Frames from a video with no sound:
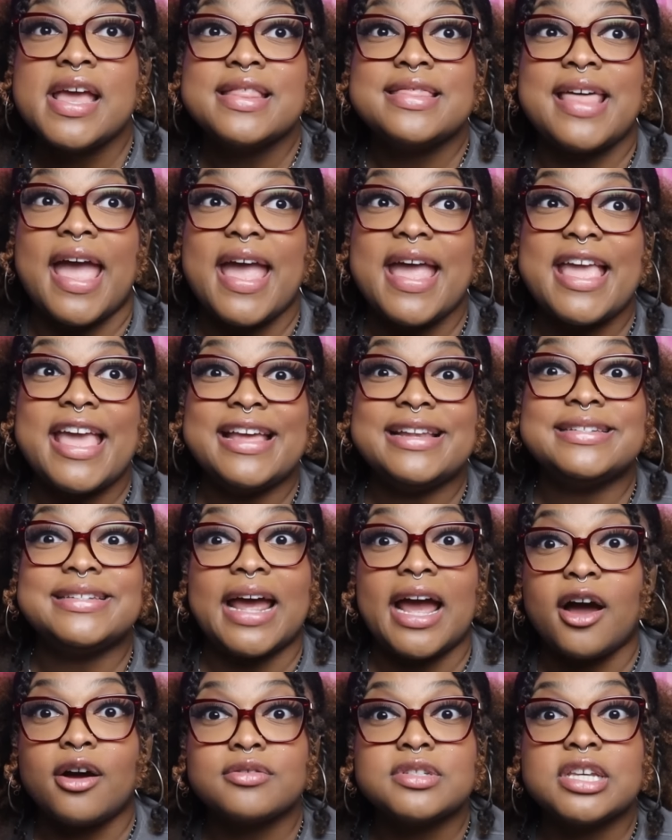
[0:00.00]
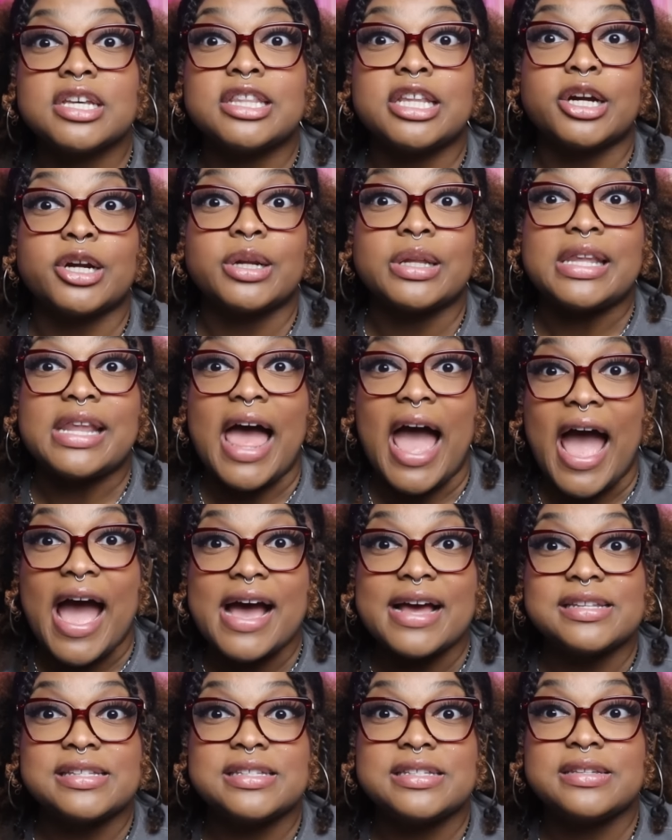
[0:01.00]
they get down to their
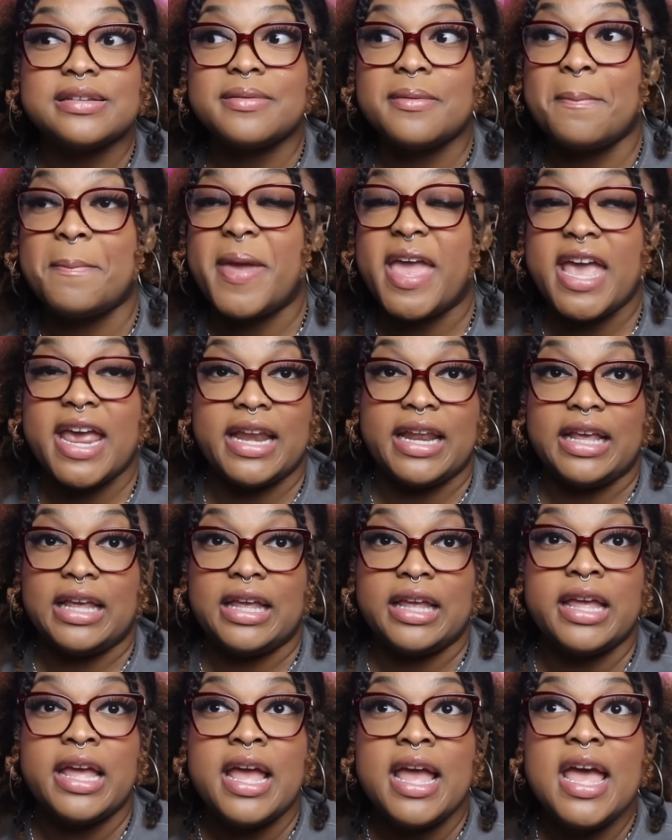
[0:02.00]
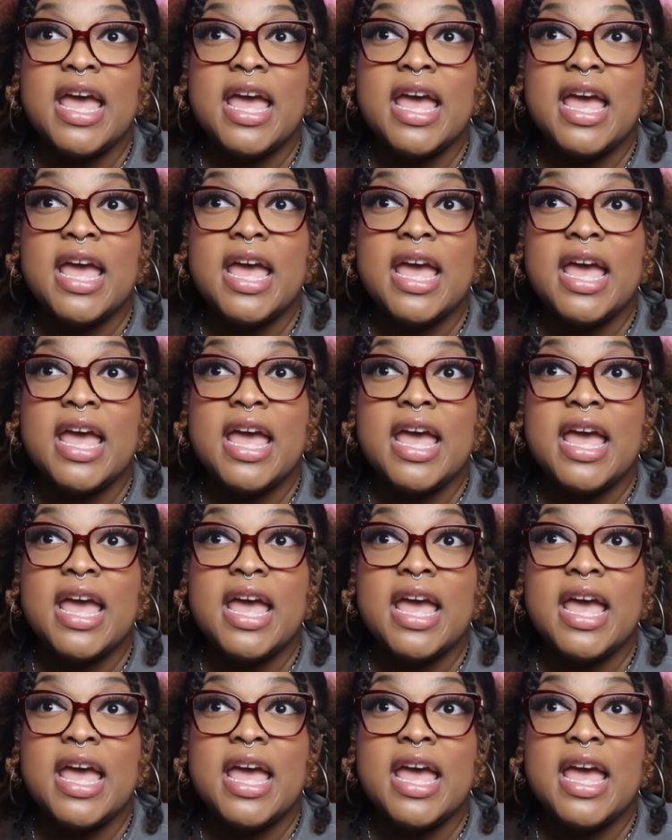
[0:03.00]
last penny.